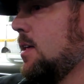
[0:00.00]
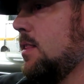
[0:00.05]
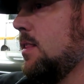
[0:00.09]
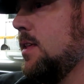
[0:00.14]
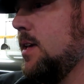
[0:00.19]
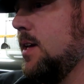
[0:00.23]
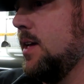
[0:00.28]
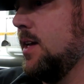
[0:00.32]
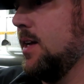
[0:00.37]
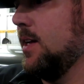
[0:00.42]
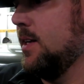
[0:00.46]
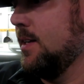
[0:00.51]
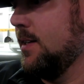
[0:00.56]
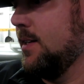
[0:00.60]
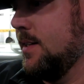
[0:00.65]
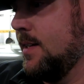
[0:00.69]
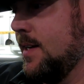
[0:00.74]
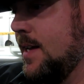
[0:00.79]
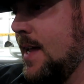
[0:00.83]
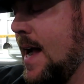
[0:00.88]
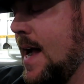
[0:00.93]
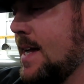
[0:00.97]
the
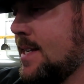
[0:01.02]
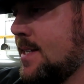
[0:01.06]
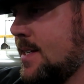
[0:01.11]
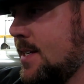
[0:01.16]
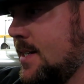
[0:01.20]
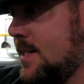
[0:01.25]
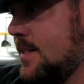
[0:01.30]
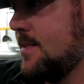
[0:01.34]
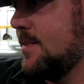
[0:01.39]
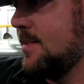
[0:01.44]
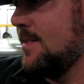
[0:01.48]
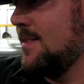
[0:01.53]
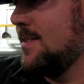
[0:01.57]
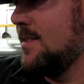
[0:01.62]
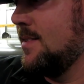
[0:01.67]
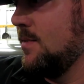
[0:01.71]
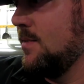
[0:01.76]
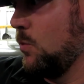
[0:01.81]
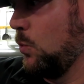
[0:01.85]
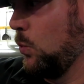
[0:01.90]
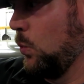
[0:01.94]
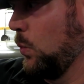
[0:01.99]
gaskets
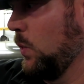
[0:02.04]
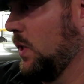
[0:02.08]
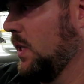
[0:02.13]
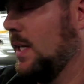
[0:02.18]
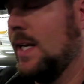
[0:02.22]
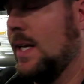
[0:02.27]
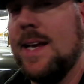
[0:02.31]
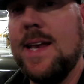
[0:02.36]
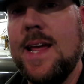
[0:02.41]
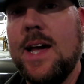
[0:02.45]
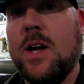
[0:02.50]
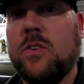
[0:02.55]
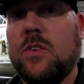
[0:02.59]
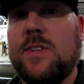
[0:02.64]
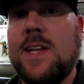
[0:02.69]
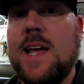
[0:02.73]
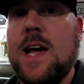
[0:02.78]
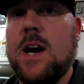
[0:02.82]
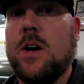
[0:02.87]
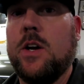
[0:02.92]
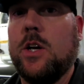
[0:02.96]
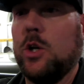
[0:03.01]
really nailed
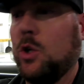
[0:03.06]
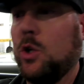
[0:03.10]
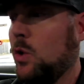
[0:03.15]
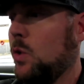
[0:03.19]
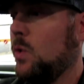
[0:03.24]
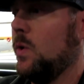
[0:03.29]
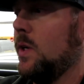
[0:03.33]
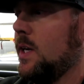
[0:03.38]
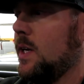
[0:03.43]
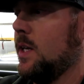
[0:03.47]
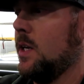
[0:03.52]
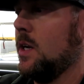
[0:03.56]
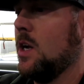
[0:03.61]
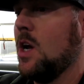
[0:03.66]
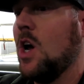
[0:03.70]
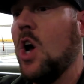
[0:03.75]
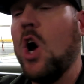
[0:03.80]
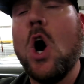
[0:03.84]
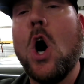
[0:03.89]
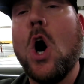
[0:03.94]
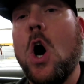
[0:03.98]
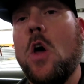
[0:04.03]
down and glued in
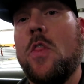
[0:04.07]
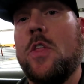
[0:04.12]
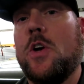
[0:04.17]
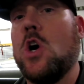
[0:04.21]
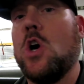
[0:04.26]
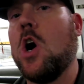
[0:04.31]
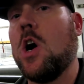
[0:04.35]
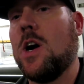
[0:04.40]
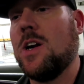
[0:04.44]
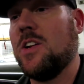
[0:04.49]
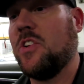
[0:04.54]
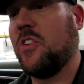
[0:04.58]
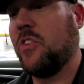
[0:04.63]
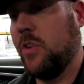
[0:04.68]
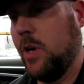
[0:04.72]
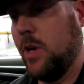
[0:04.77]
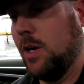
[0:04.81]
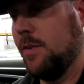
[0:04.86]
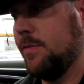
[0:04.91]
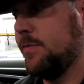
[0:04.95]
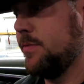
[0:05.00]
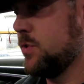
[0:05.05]
on the car
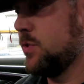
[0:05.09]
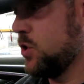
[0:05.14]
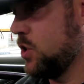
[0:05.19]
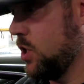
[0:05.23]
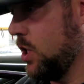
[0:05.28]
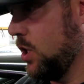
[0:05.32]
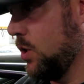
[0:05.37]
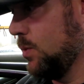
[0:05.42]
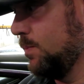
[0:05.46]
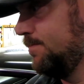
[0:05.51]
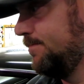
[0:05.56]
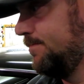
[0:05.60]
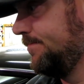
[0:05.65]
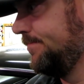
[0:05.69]
itself. So